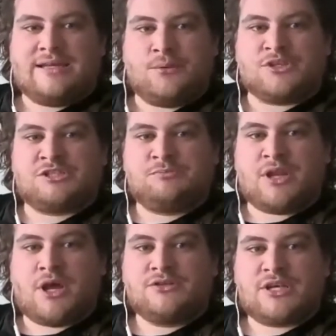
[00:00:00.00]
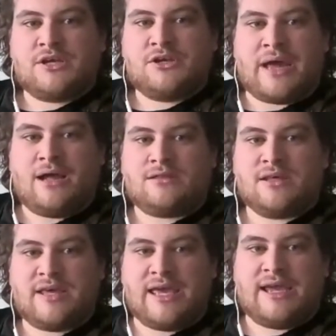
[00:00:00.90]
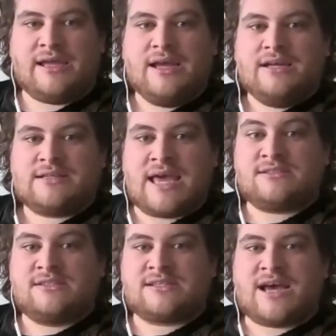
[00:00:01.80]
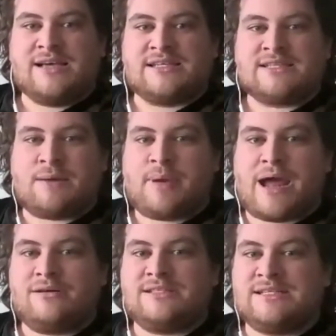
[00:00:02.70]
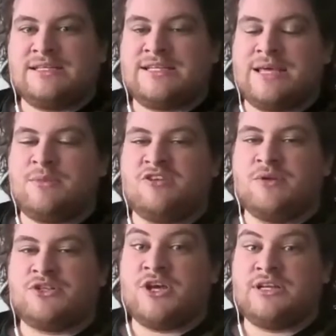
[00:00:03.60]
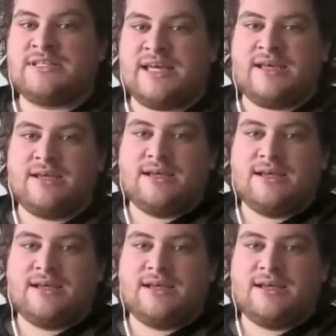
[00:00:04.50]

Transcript: it was Spinoza who held the key to exercising that parasitic demon of modernity,